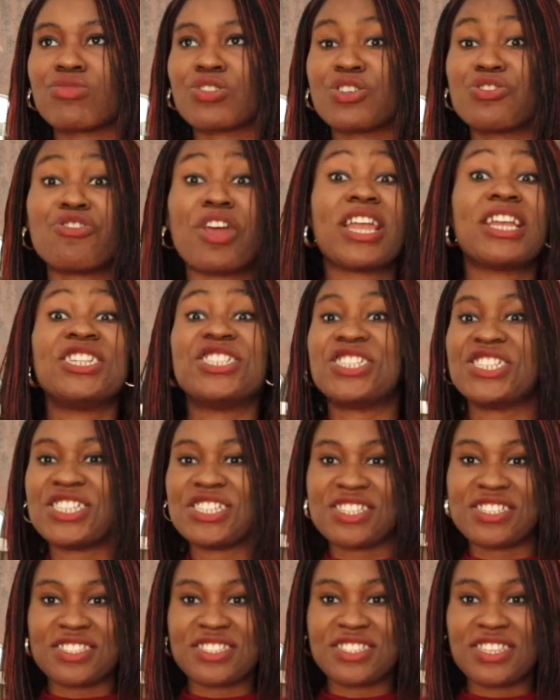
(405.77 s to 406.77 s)

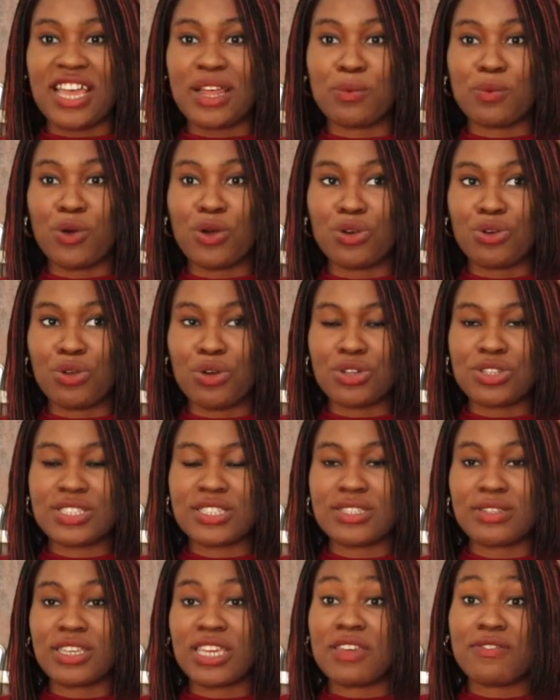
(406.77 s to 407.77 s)
ranges and whatnot
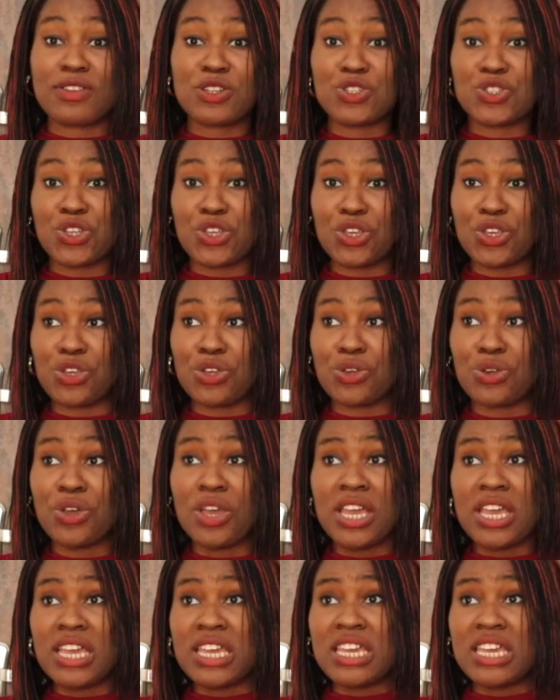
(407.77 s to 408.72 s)
given to you